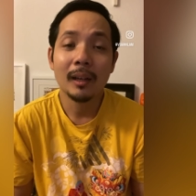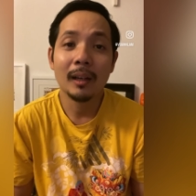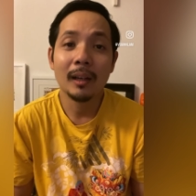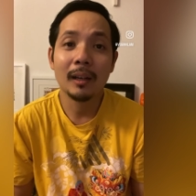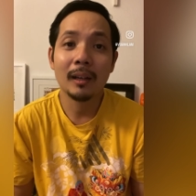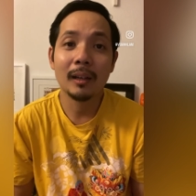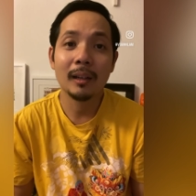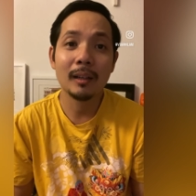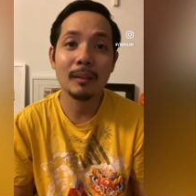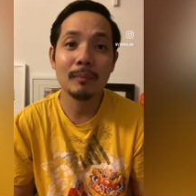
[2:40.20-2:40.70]

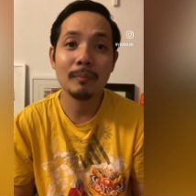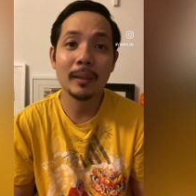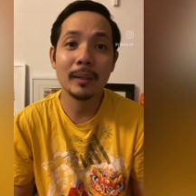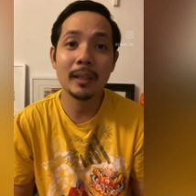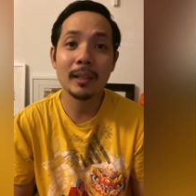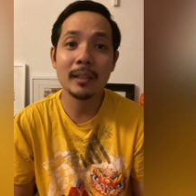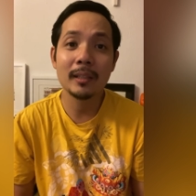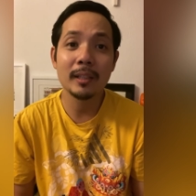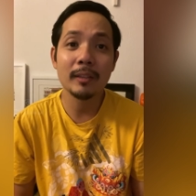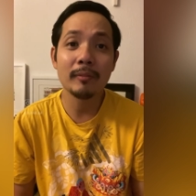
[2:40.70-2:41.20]
uh,
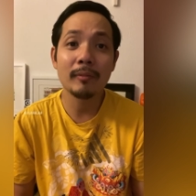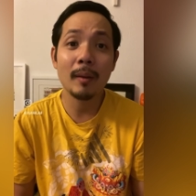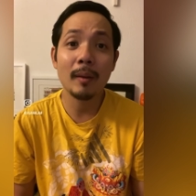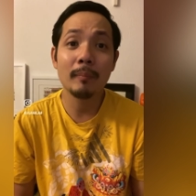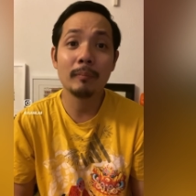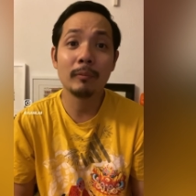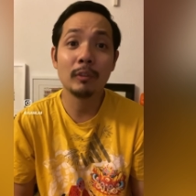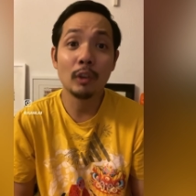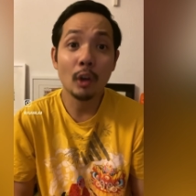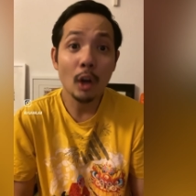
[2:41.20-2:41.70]
because if I
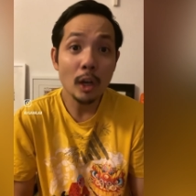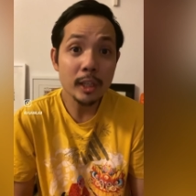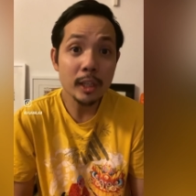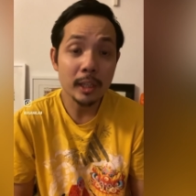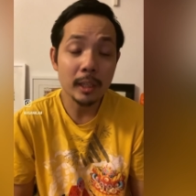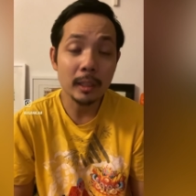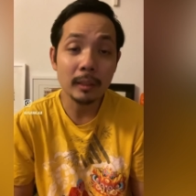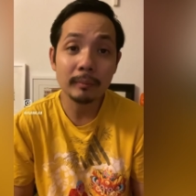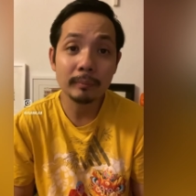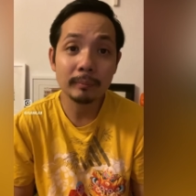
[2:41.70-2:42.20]
rush
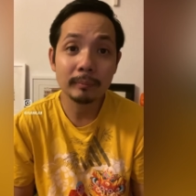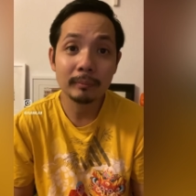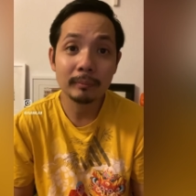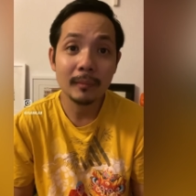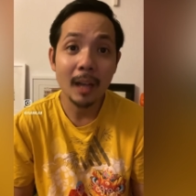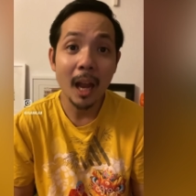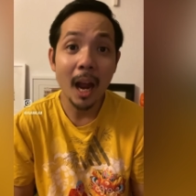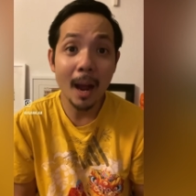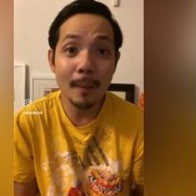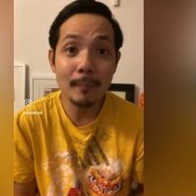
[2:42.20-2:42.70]
it,
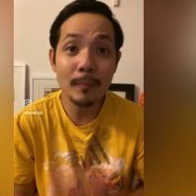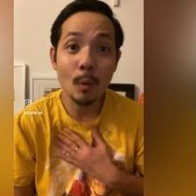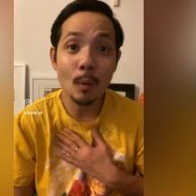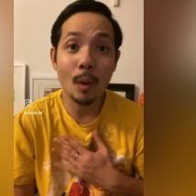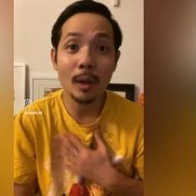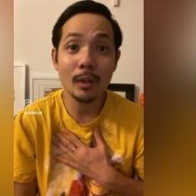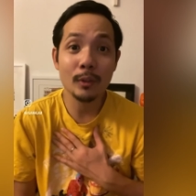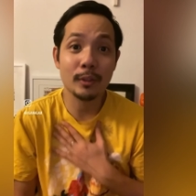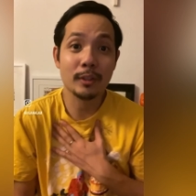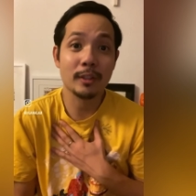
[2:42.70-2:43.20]
I'm the
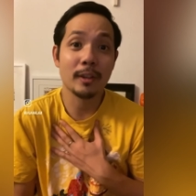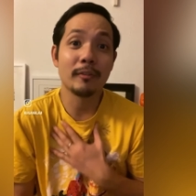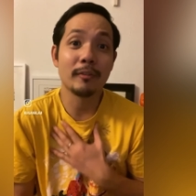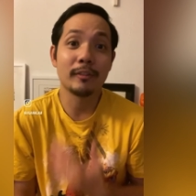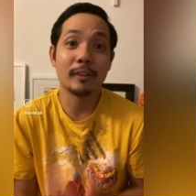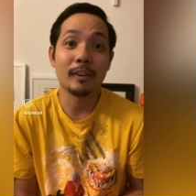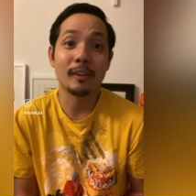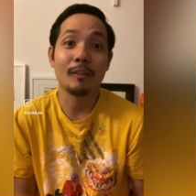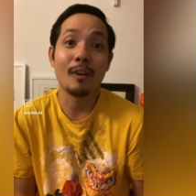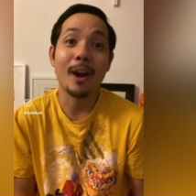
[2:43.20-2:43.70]
one who
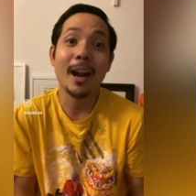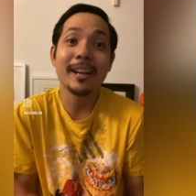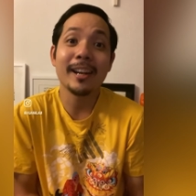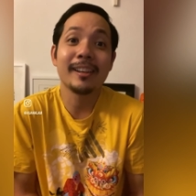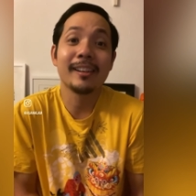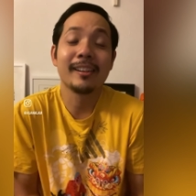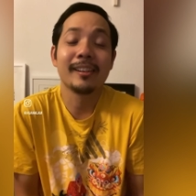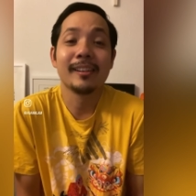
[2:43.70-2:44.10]
suffers, right?